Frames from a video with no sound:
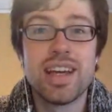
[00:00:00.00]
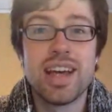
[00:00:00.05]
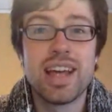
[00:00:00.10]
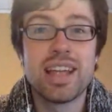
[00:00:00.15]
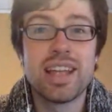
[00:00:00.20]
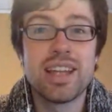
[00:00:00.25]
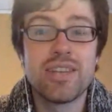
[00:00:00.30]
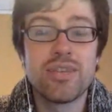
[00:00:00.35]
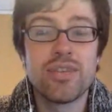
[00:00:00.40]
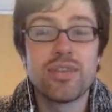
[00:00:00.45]

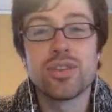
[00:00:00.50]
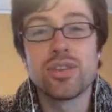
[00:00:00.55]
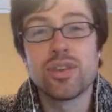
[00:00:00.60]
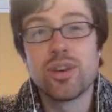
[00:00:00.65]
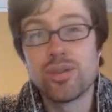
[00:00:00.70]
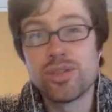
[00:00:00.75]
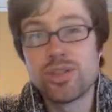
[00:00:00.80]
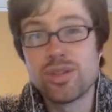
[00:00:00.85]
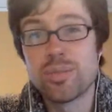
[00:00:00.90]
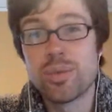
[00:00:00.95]
And then
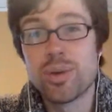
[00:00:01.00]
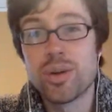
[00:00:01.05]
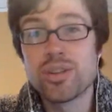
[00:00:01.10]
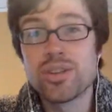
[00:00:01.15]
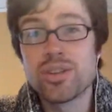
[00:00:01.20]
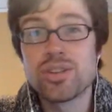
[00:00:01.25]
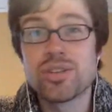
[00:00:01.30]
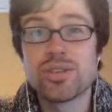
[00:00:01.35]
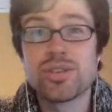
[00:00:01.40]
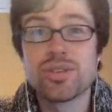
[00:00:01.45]
for, some
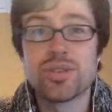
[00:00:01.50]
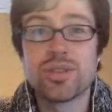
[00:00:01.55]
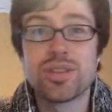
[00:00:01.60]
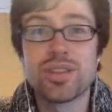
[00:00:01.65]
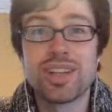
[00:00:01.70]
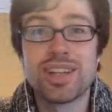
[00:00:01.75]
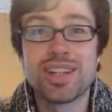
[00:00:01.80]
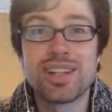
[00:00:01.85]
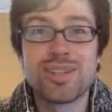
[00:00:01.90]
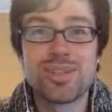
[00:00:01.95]
personal
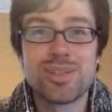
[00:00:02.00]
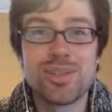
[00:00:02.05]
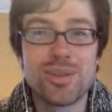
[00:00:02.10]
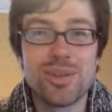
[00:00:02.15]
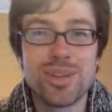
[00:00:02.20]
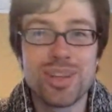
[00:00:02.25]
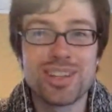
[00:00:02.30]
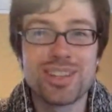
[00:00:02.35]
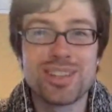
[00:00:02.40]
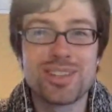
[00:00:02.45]
storylines, we
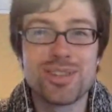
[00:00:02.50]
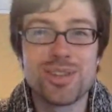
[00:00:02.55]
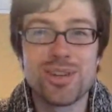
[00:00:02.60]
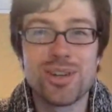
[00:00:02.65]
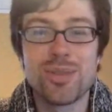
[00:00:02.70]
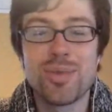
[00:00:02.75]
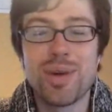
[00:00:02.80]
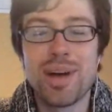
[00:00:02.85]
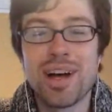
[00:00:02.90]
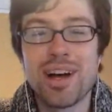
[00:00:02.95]
like to joke
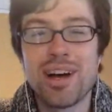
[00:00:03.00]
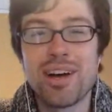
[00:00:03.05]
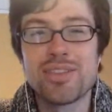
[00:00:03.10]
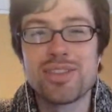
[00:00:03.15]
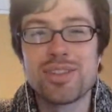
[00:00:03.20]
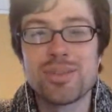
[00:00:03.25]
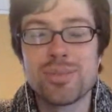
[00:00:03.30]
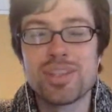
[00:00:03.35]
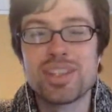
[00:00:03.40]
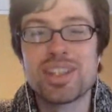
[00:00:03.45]
about how I have
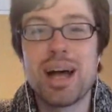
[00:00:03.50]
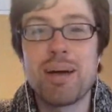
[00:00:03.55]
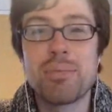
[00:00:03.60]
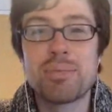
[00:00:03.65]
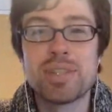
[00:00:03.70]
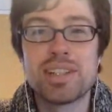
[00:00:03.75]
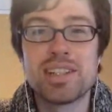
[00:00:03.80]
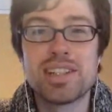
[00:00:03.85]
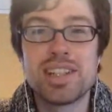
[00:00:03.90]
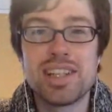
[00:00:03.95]
some
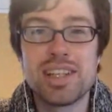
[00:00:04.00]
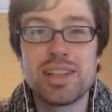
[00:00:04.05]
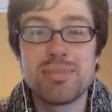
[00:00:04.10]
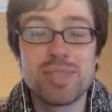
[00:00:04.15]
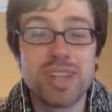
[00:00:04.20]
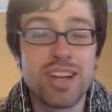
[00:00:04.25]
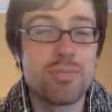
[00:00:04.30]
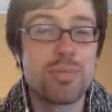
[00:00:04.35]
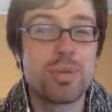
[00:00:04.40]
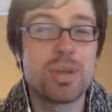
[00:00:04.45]
adopted teams.
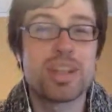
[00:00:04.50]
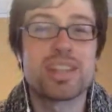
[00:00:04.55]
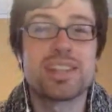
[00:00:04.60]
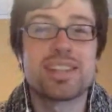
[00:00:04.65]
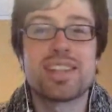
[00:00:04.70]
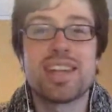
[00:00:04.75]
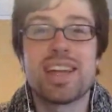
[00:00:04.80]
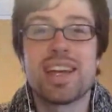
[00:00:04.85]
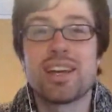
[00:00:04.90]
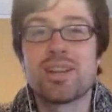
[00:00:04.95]
I've picked
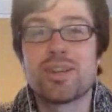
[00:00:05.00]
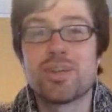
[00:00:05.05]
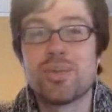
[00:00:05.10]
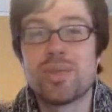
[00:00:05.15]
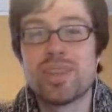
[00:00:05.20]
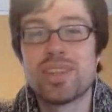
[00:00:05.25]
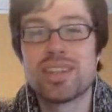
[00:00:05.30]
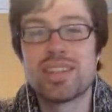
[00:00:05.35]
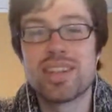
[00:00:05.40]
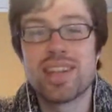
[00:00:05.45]
Gonzaga to
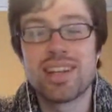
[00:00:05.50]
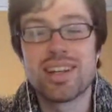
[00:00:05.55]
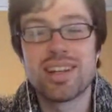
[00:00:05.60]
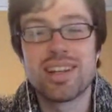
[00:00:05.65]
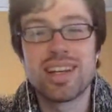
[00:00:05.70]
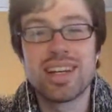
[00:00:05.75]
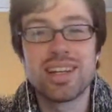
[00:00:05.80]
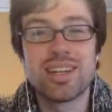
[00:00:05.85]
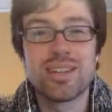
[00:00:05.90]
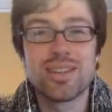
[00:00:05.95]
win the title
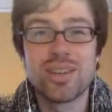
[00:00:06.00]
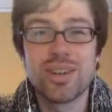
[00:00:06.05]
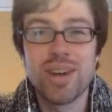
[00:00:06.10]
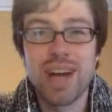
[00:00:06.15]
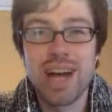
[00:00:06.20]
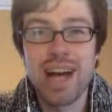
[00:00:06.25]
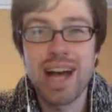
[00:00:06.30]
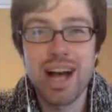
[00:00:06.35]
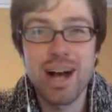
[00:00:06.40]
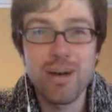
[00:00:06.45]
I don't know
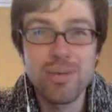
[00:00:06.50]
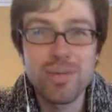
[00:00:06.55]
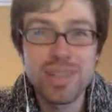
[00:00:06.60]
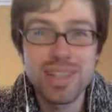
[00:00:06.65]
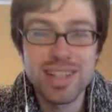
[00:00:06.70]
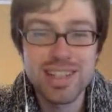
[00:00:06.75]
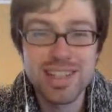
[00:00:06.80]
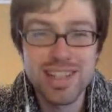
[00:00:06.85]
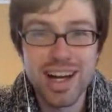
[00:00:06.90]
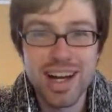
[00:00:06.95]
how
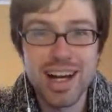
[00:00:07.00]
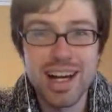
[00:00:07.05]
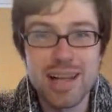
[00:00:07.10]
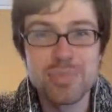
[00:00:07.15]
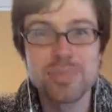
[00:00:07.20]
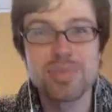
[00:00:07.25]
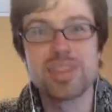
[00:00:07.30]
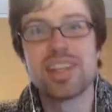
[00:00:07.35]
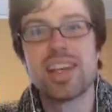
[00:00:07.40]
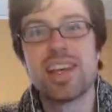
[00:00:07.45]
many
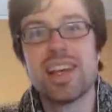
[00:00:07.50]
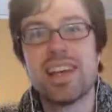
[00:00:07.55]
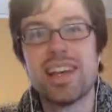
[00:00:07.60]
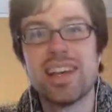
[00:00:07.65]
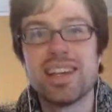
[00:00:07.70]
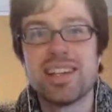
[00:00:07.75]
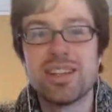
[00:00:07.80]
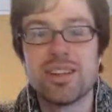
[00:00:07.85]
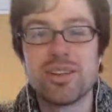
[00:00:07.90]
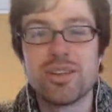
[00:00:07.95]
times.
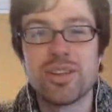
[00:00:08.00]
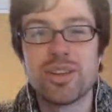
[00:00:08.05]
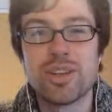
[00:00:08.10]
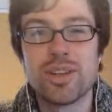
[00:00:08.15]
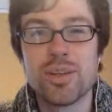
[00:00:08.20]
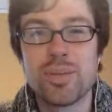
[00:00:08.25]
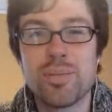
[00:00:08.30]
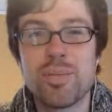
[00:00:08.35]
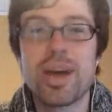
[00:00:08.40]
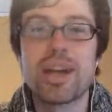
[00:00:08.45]
They're
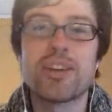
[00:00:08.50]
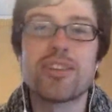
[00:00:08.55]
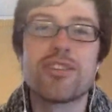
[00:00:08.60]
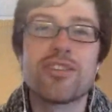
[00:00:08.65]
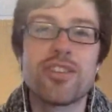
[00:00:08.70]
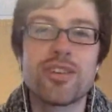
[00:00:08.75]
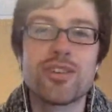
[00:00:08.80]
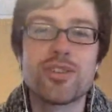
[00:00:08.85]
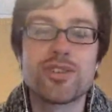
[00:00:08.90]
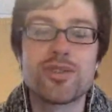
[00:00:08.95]
the better
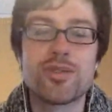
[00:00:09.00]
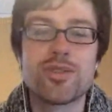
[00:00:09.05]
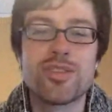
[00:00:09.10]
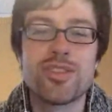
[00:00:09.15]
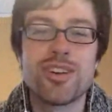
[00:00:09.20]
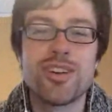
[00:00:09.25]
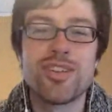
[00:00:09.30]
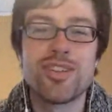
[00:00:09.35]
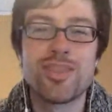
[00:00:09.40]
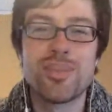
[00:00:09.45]
version
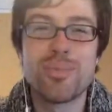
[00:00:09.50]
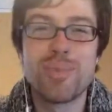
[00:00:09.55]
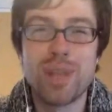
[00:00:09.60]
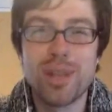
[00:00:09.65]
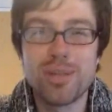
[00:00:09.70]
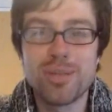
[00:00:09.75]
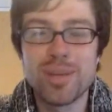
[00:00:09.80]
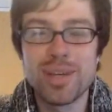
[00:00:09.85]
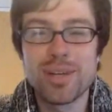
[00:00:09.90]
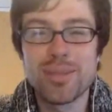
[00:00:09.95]
of the
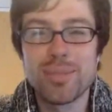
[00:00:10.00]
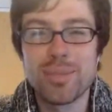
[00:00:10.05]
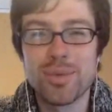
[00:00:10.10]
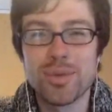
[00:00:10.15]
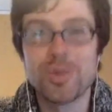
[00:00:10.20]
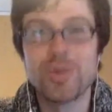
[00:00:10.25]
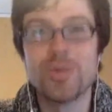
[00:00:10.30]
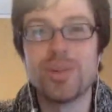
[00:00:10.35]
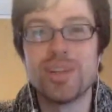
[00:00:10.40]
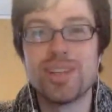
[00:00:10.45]
Belmont
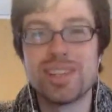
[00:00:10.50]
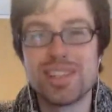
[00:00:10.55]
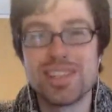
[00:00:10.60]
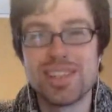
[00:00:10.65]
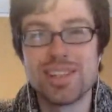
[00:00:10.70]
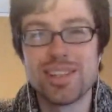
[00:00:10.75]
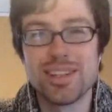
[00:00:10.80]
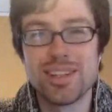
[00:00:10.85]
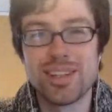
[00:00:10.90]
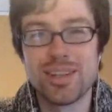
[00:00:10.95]
Bruins,
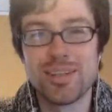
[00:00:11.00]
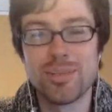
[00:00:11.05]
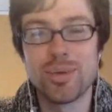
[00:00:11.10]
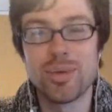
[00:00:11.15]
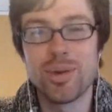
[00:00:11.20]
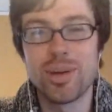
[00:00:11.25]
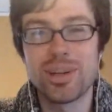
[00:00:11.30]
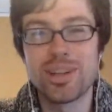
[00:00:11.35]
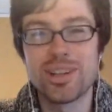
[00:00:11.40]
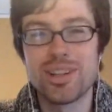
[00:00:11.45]
the
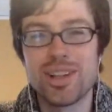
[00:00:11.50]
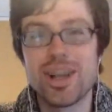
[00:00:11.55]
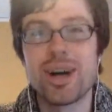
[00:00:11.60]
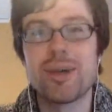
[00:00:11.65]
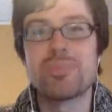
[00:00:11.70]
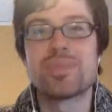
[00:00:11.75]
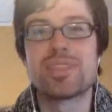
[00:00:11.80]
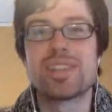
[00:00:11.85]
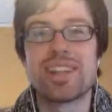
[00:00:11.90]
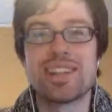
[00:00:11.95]
perennial
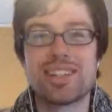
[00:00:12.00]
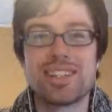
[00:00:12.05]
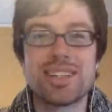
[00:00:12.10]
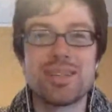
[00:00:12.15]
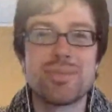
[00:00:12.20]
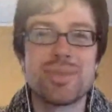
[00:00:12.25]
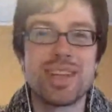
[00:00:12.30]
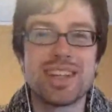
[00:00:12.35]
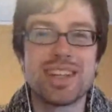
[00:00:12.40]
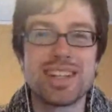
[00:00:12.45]
upset team
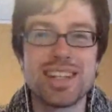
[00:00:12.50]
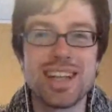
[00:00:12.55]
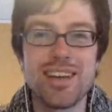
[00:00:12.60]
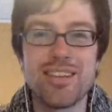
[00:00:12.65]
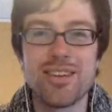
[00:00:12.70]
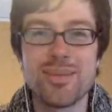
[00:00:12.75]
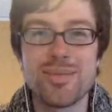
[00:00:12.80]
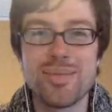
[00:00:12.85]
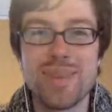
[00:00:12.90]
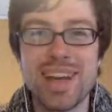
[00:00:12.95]
that
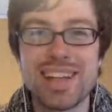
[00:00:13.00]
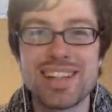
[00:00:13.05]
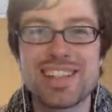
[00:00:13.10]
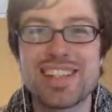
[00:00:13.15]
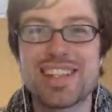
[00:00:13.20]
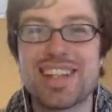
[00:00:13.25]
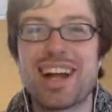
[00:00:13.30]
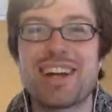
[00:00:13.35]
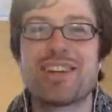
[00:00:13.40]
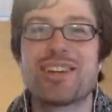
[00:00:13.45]
never makes
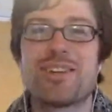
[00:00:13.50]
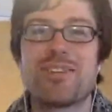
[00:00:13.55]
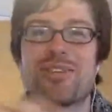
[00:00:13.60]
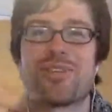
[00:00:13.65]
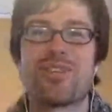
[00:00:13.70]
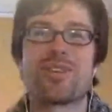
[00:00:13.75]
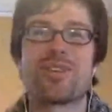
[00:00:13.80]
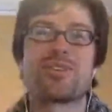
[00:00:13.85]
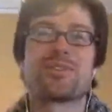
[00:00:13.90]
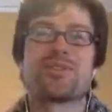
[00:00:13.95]
it out of the
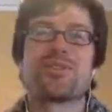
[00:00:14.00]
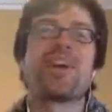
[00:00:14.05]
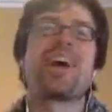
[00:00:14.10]
first round.